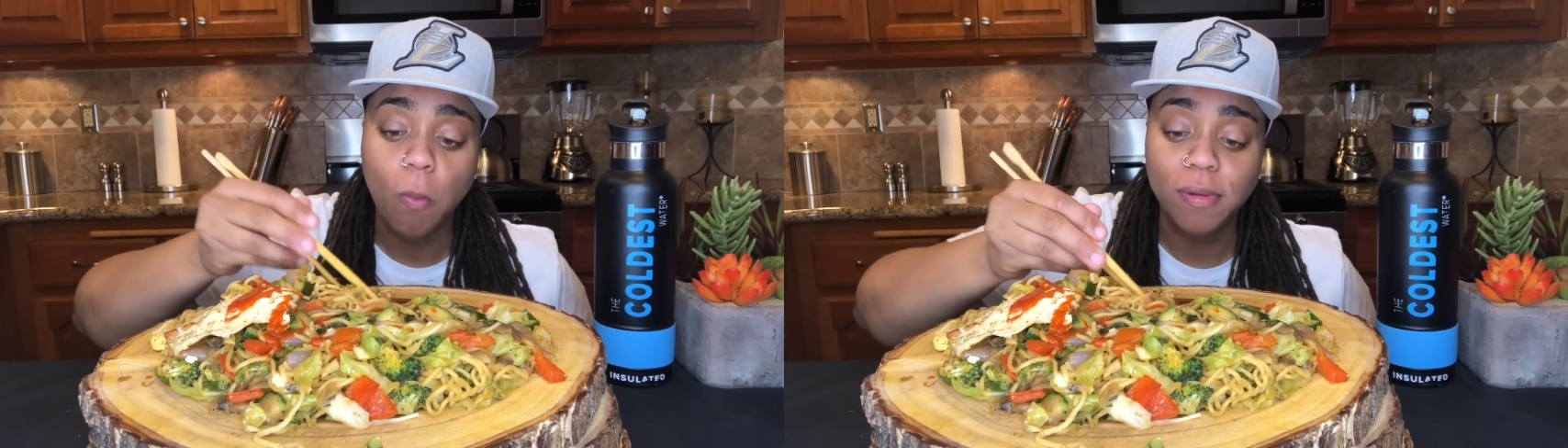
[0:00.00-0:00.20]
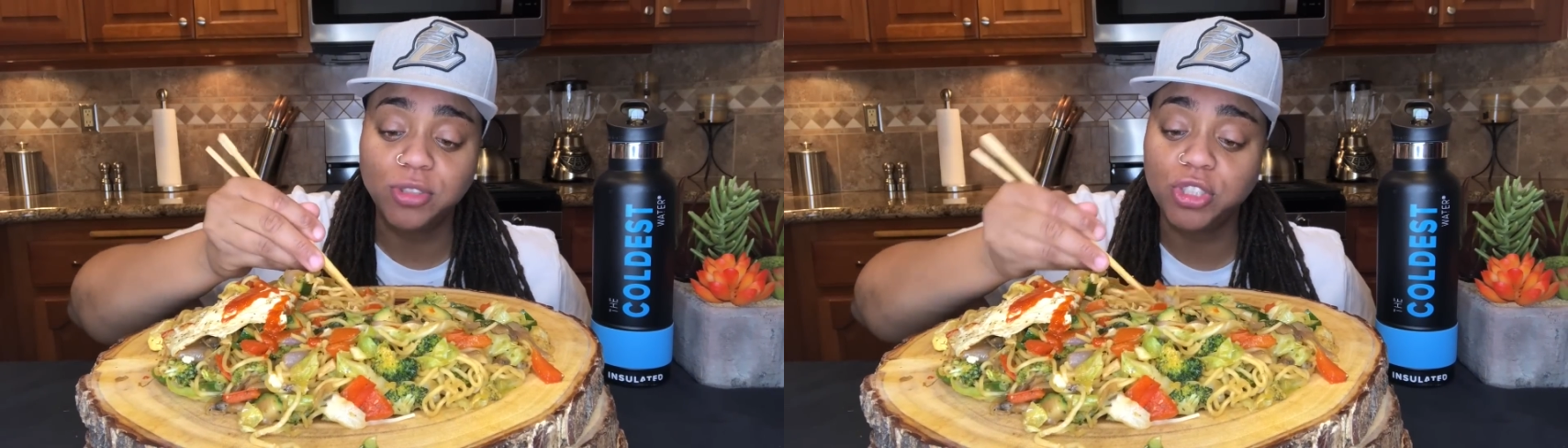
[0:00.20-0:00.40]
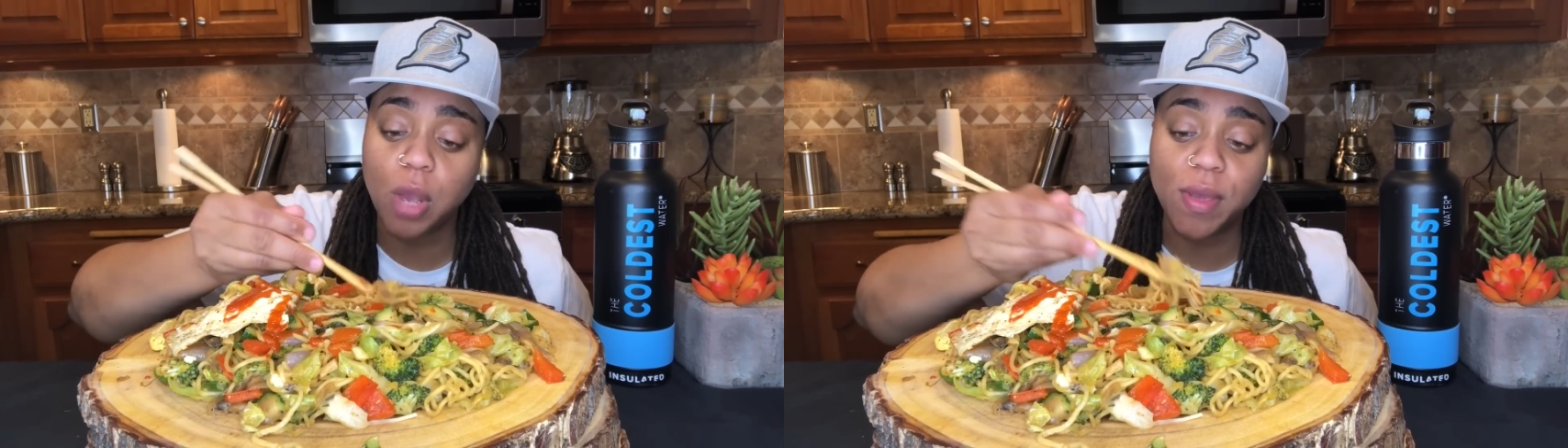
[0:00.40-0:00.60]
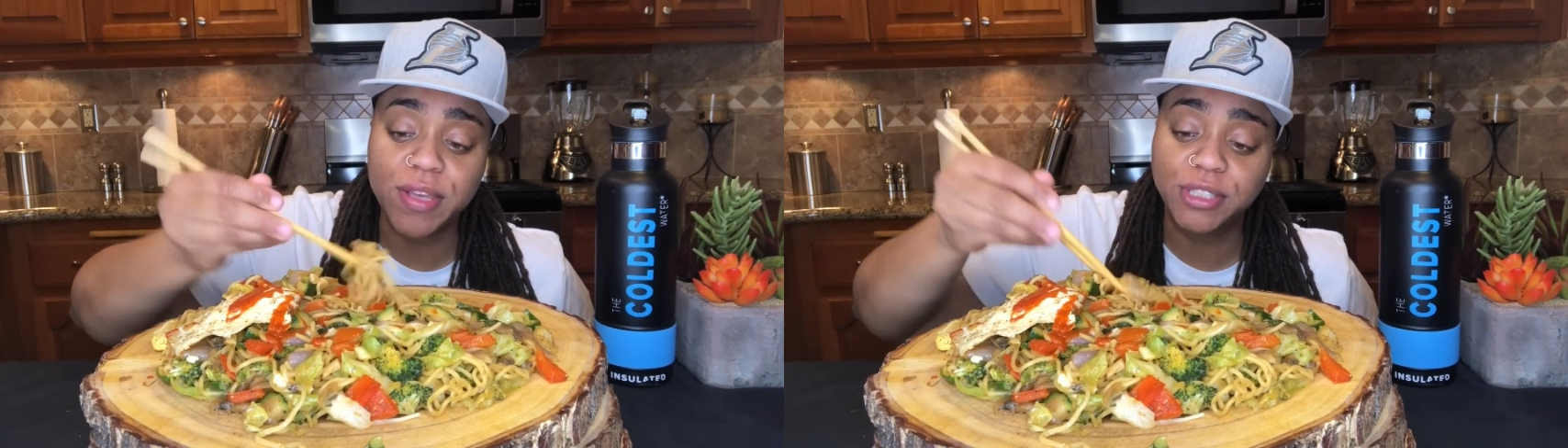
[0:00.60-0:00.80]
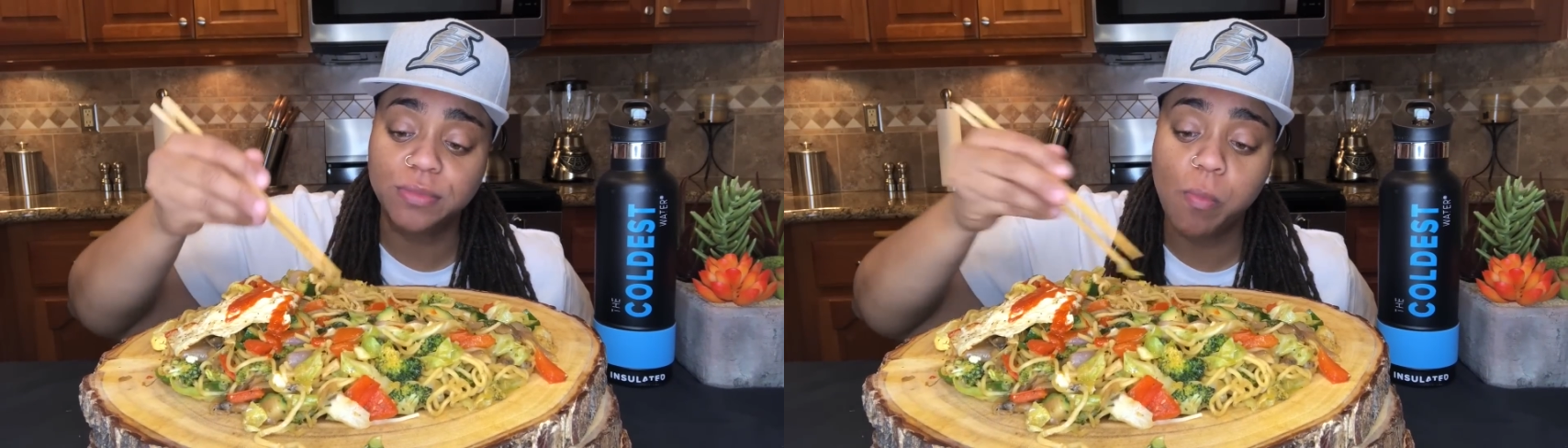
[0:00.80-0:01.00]
It's so
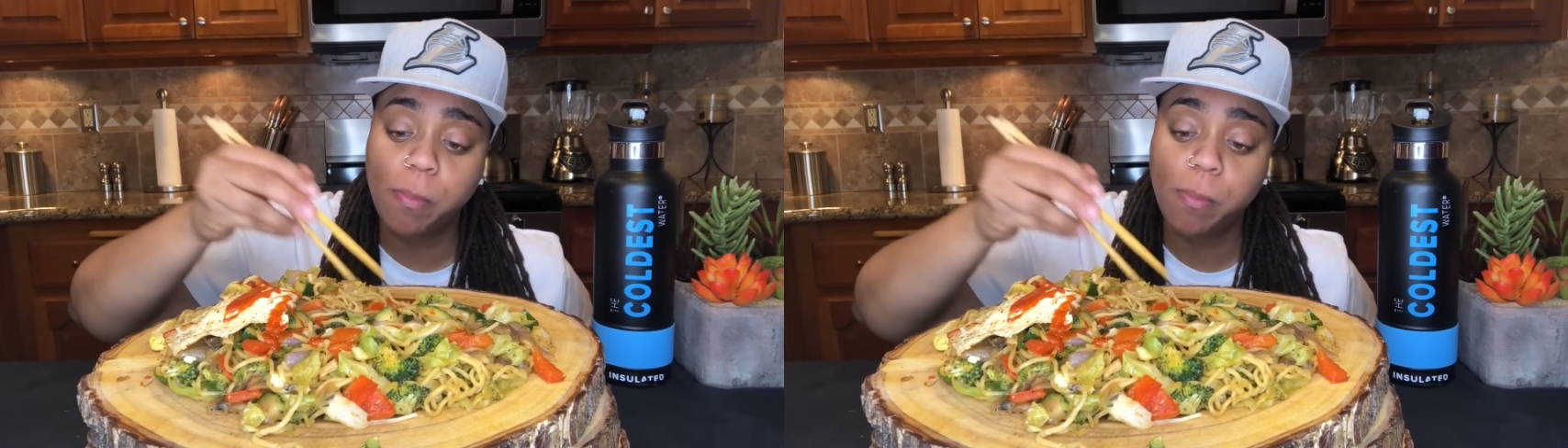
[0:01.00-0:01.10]
easy